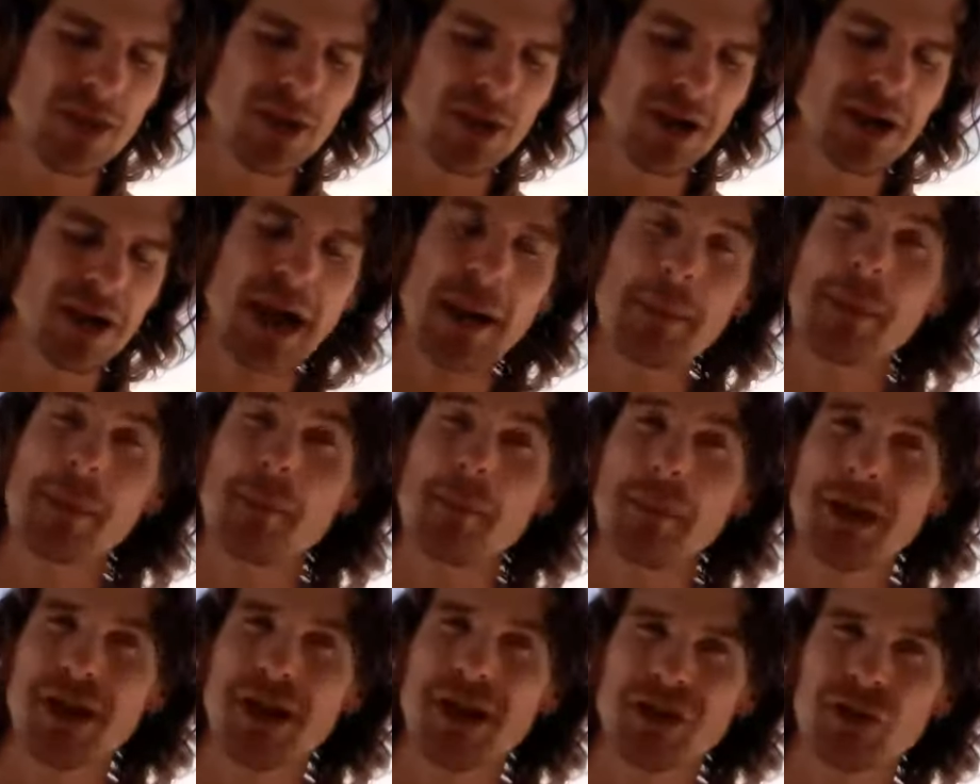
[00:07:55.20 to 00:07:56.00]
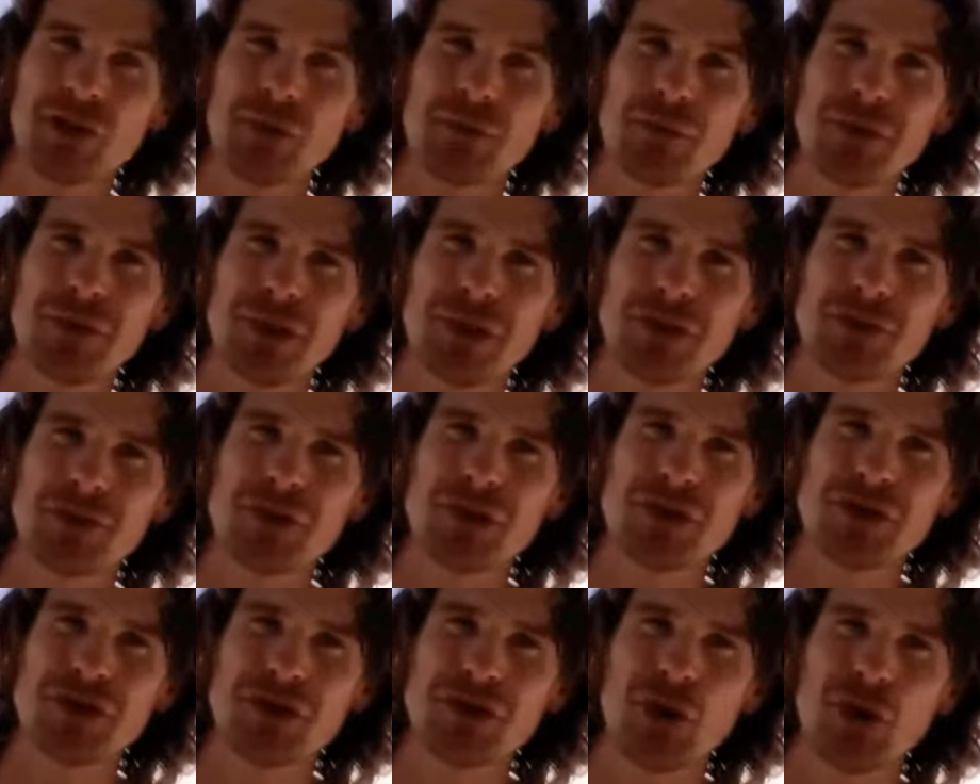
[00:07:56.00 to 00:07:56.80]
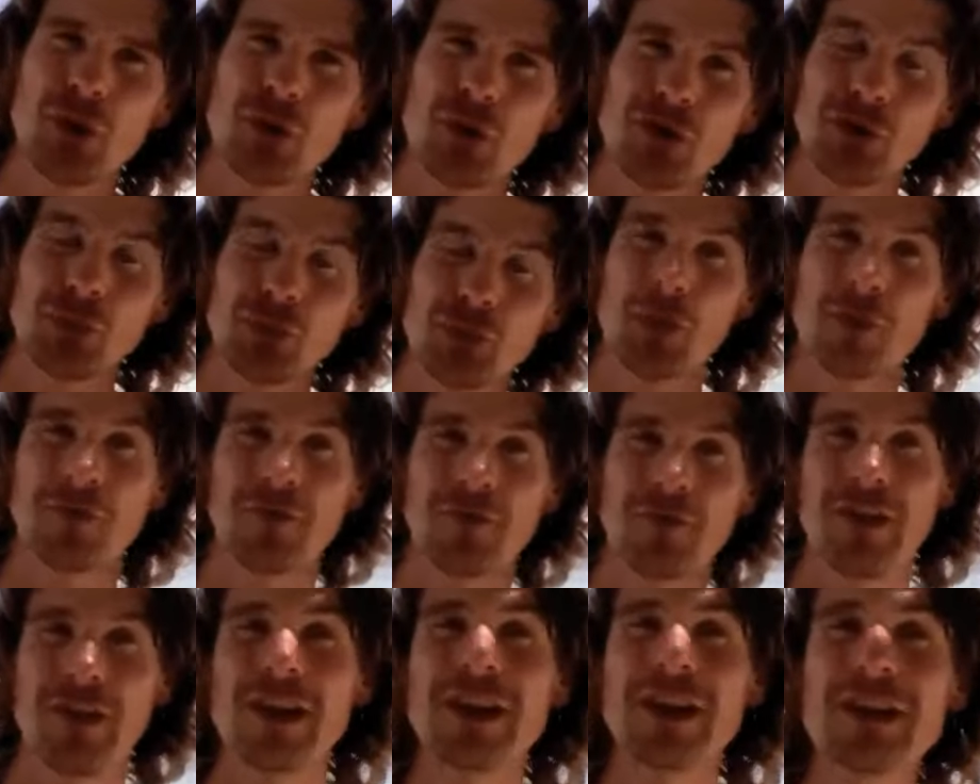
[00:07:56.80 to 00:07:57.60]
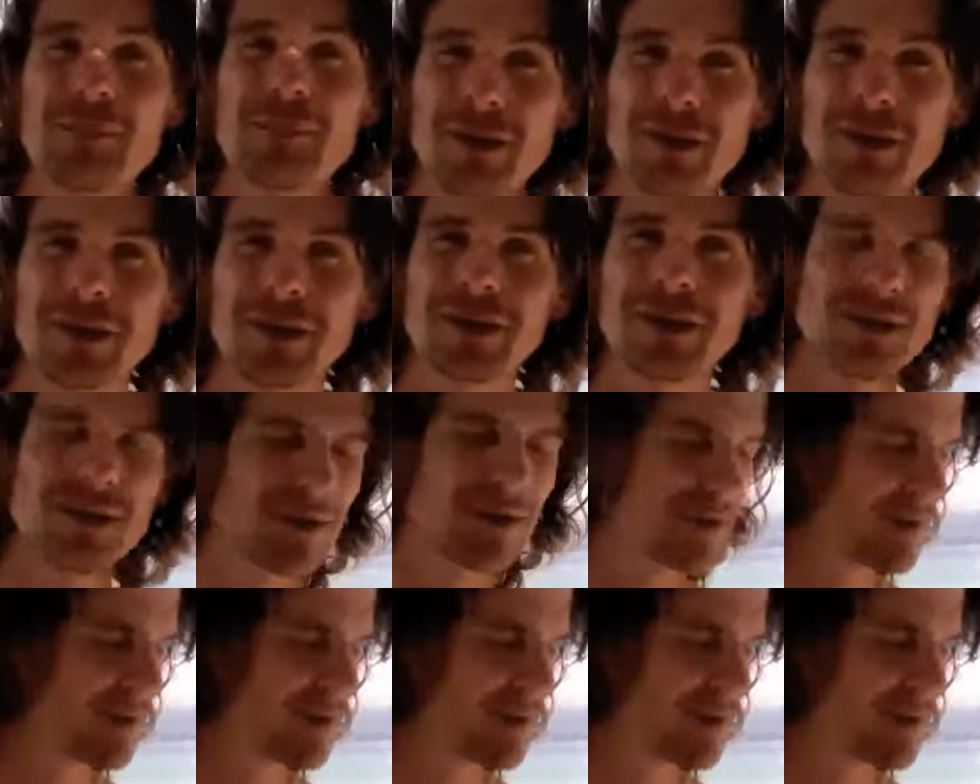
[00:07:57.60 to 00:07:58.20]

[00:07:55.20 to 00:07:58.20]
In a couple of minutes, often you can reach your goals just by feeling better.